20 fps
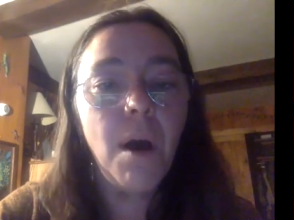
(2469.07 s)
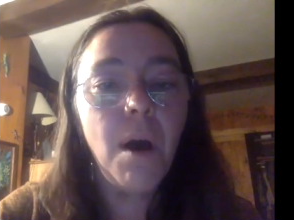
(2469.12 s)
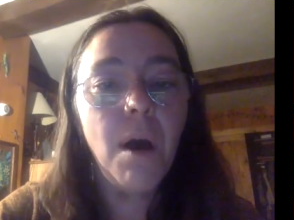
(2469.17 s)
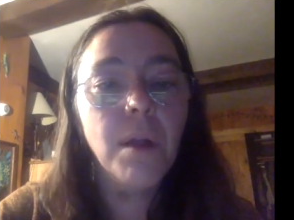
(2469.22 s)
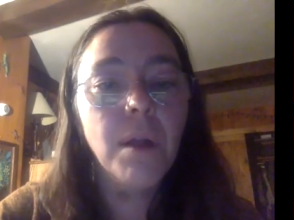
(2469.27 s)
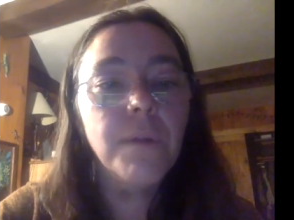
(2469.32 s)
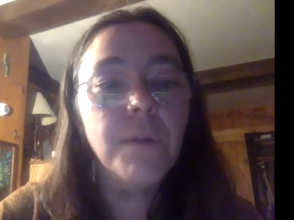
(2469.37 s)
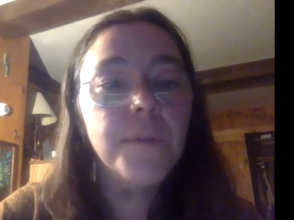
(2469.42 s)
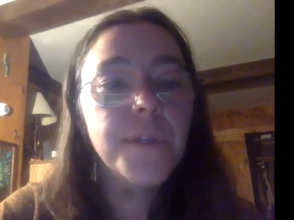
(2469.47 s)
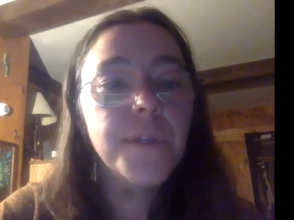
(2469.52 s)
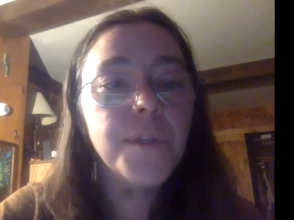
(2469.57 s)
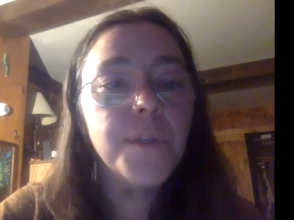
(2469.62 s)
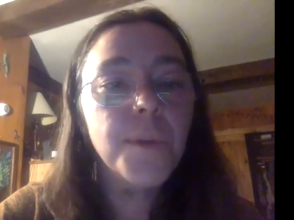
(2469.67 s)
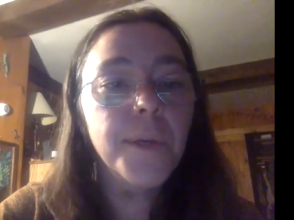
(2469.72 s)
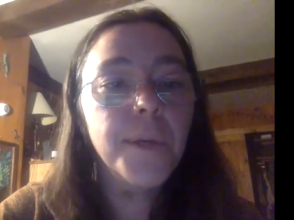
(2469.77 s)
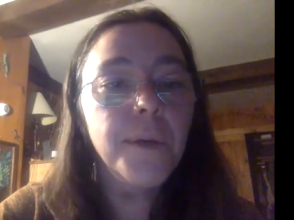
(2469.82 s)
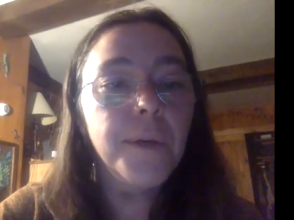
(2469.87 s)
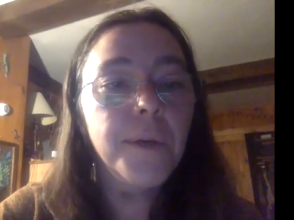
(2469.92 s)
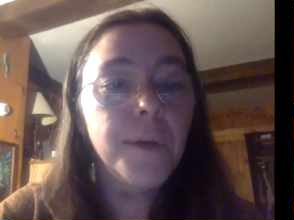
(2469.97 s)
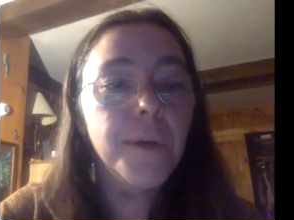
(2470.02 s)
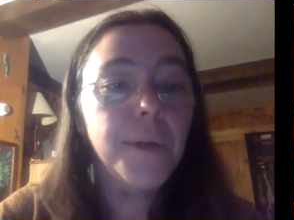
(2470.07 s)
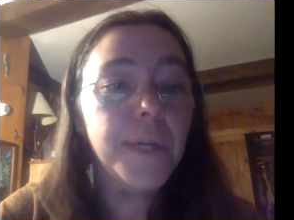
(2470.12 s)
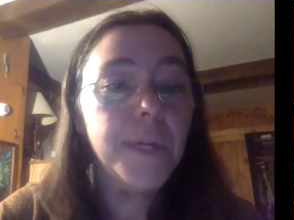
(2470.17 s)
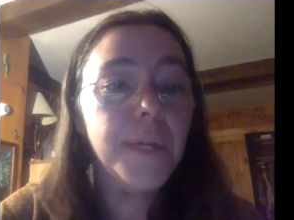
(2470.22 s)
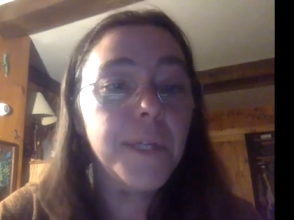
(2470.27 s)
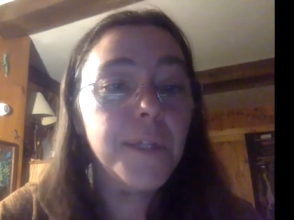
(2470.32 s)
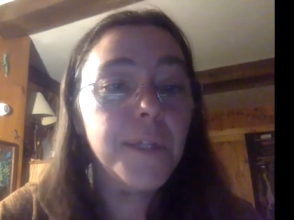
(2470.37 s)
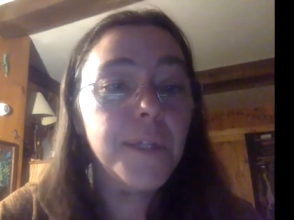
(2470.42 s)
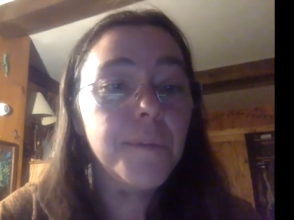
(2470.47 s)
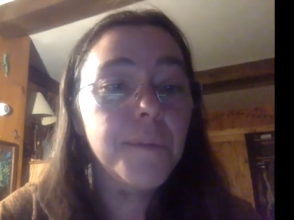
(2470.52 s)
all of the soil
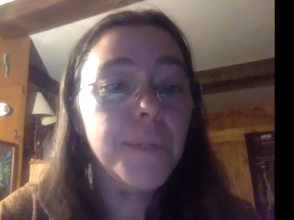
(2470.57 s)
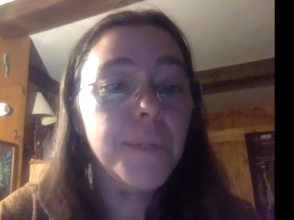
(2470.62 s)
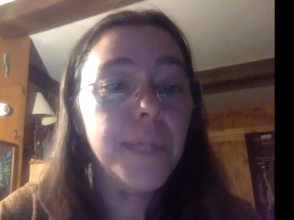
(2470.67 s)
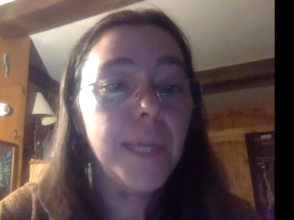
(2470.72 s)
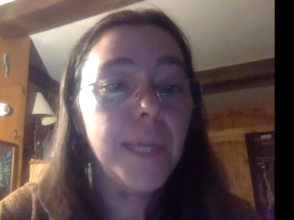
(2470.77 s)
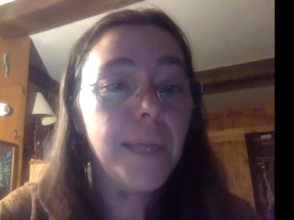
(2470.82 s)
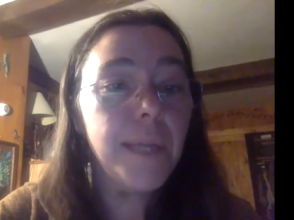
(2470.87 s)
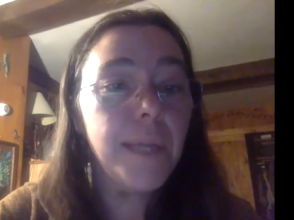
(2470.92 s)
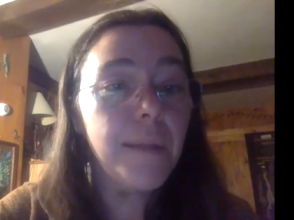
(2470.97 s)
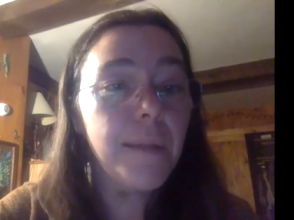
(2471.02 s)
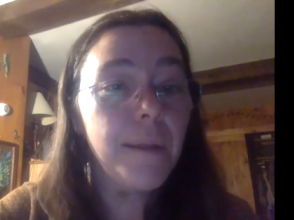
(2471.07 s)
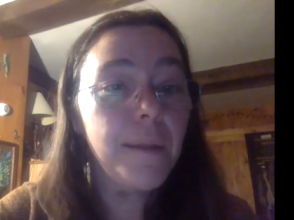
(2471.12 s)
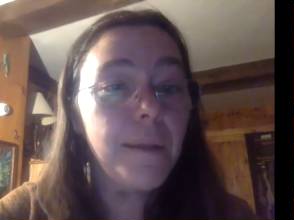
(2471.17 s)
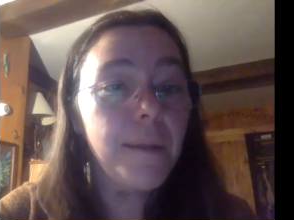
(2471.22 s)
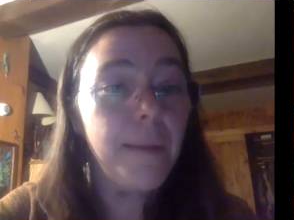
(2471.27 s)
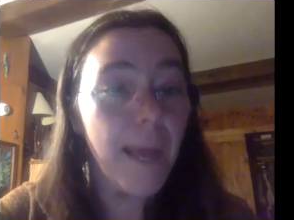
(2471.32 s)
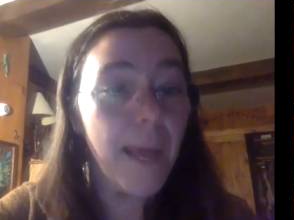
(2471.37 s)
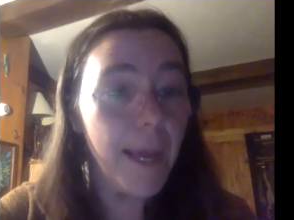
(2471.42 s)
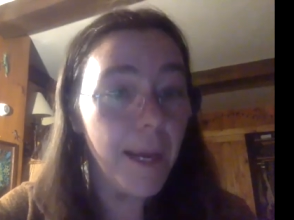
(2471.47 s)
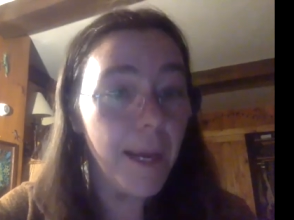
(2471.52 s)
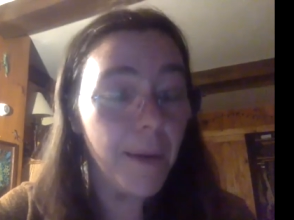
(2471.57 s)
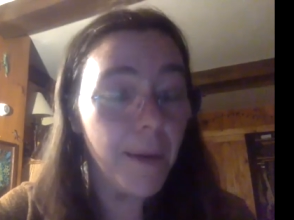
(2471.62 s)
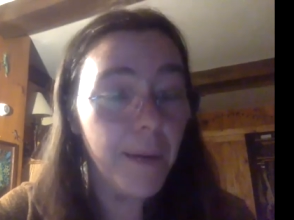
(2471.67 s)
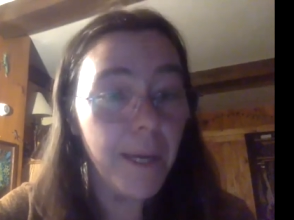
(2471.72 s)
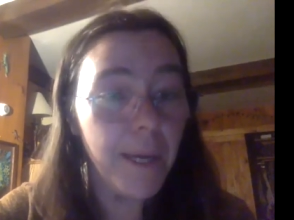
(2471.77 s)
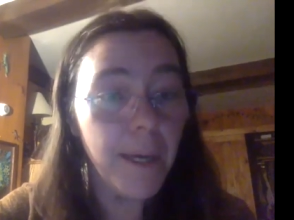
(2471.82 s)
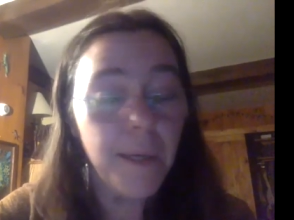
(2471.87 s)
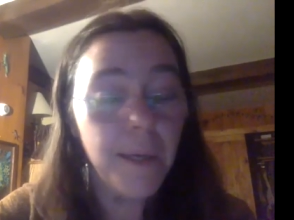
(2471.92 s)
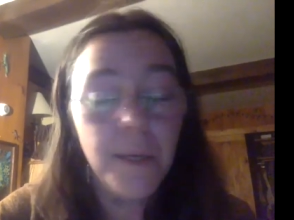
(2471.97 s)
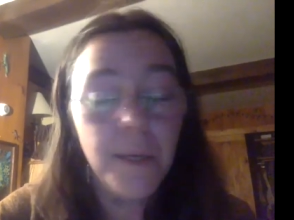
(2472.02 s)
organisms in that
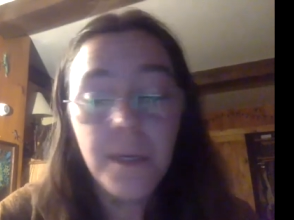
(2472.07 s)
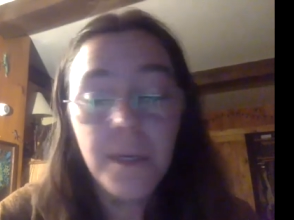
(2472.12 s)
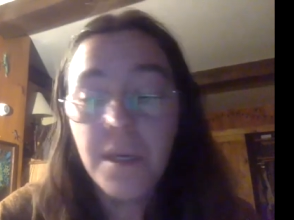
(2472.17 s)
area.